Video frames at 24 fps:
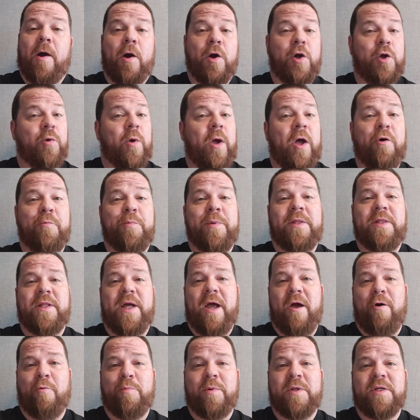Are you helping the
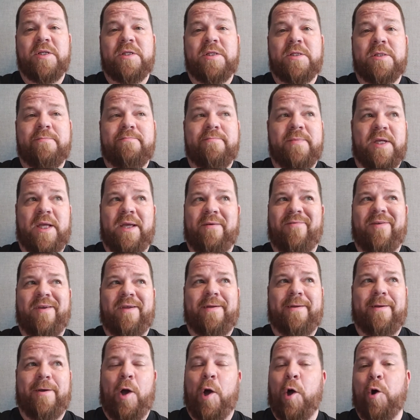helpless,
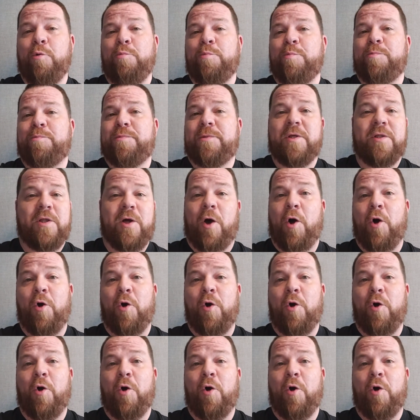giving hope to the